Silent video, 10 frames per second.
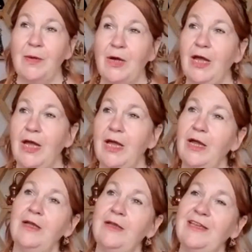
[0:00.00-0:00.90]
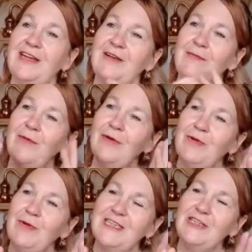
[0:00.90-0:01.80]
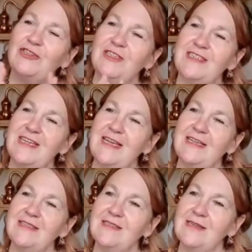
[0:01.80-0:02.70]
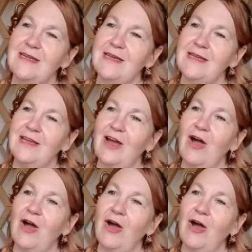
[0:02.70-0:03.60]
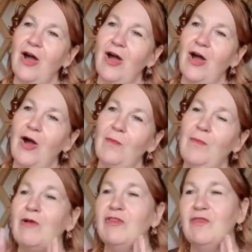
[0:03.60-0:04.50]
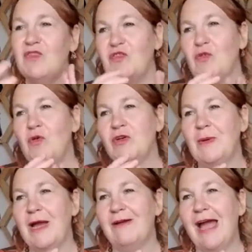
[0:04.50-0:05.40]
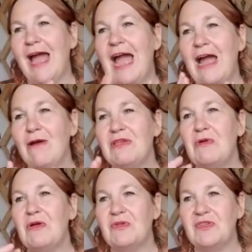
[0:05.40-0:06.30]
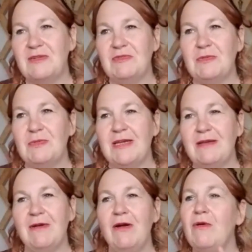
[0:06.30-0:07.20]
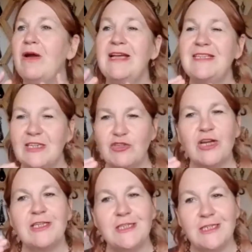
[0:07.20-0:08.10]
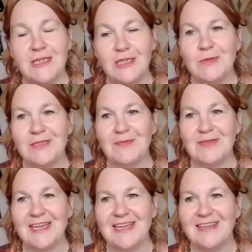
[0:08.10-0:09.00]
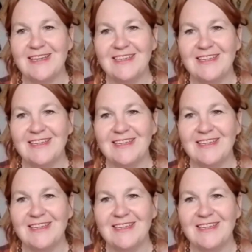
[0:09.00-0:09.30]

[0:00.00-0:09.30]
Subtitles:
But what's interesting is that both of us talked about how the oil seemed to be, is it trying to teach me something?